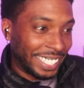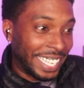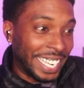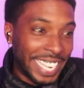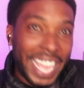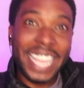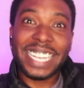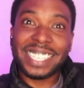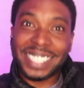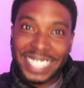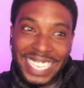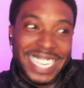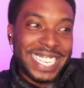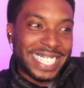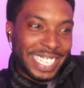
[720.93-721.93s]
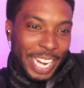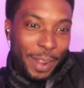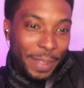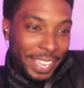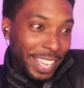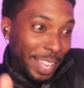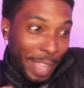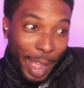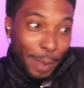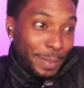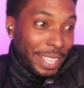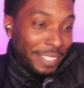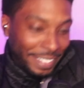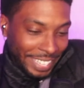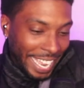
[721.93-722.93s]
Ye sees it. I, I'm
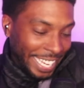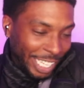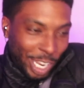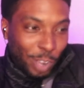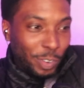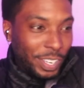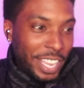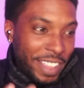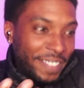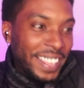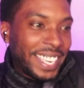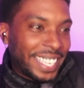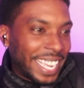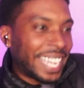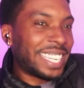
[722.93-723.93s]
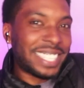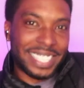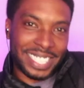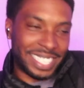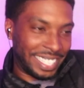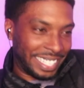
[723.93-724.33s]
even like, yo, even Ye sees